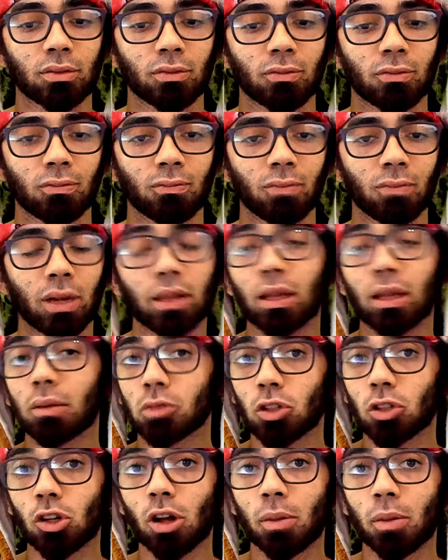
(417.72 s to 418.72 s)
But I'm
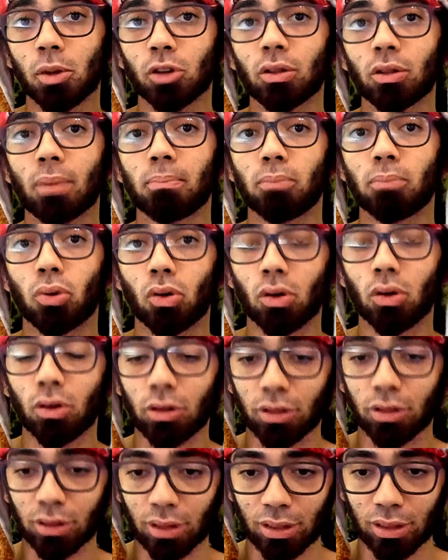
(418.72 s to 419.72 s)
talking about the
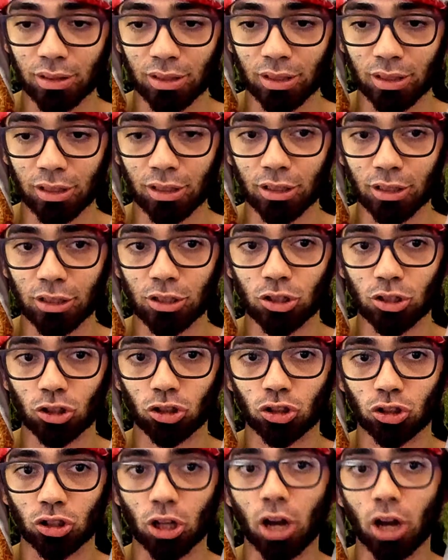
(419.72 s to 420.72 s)
point that his
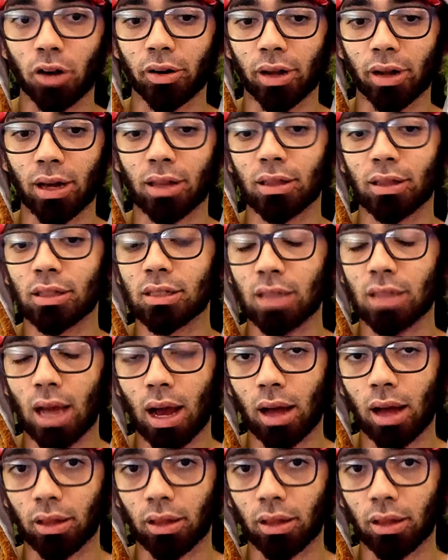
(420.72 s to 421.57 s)
Sharingan is at